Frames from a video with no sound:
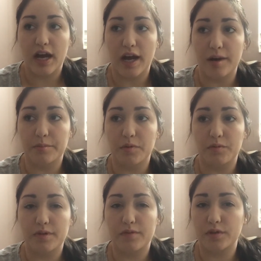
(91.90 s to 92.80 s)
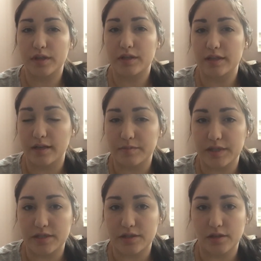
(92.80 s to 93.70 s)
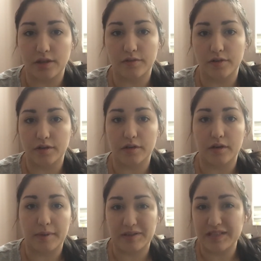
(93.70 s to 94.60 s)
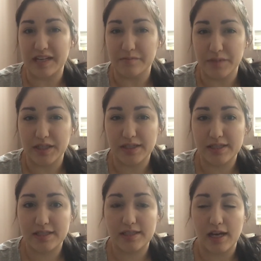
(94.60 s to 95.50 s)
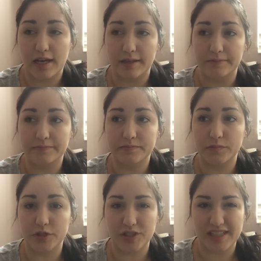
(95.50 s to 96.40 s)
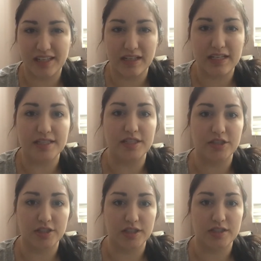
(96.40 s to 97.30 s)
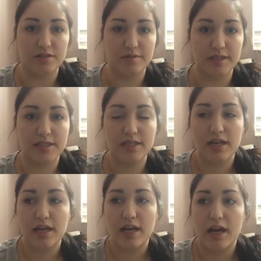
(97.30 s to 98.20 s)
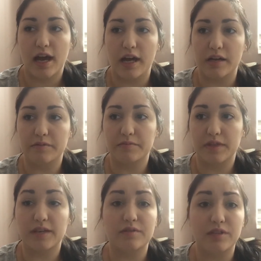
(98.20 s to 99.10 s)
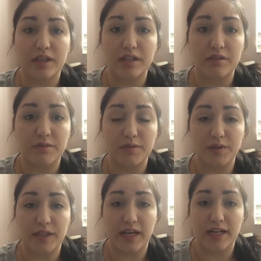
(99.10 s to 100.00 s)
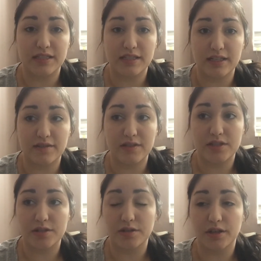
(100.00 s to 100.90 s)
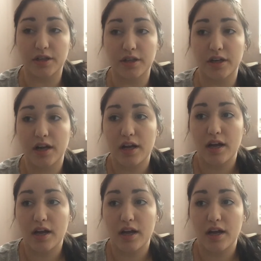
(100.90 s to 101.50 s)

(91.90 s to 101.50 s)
We've only nubbed it to her for about 10 minutes. We're just kind of easing her into it. Thankfully, we've only had to give it to her